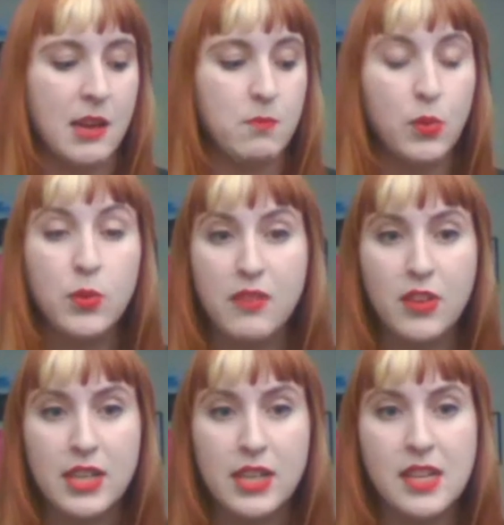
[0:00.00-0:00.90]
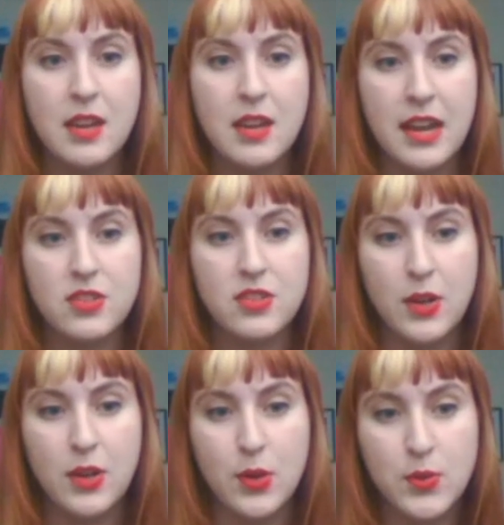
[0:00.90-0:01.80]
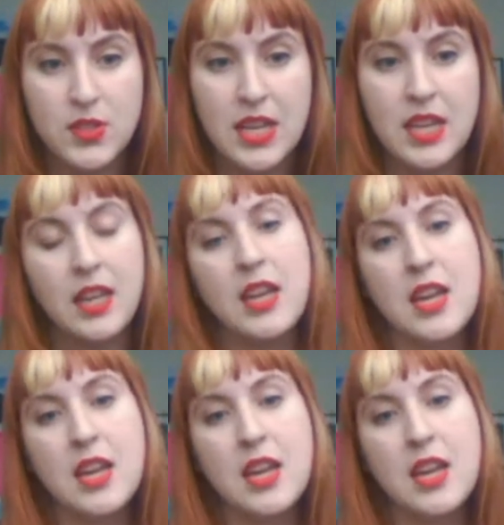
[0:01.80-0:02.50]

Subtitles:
through a novel idea, I'm actually hosting